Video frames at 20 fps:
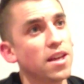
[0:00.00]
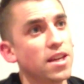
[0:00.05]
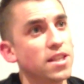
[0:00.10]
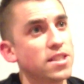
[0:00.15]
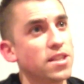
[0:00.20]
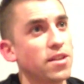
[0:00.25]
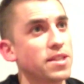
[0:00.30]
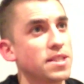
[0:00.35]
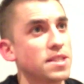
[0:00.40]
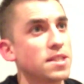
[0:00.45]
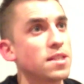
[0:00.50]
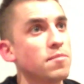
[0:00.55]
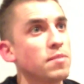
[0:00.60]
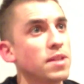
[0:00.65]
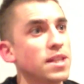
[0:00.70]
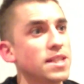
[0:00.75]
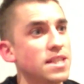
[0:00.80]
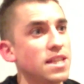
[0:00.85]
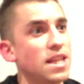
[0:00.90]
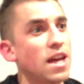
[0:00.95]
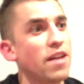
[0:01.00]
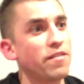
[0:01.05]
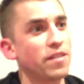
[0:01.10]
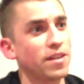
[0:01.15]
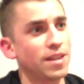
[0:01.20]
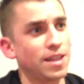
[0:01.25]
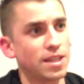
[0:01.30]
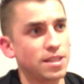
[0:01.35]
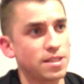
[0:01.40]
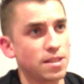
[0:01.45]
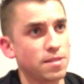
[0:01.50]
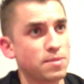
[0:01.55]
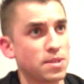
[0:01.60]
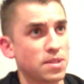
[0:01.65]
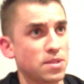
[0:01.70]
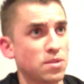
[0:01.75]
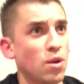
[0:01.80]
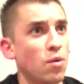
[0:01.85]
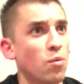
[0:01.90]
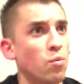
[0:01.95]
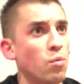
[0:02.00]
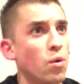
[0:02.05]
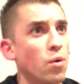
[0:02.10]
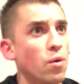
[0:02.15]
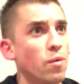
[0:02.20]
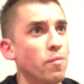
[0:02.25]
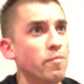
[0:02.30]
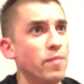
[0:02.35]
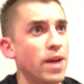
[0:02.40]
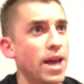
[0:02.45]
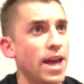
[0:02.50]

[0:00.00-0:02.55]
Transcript: So it's similar to that feeling, except it's not warm,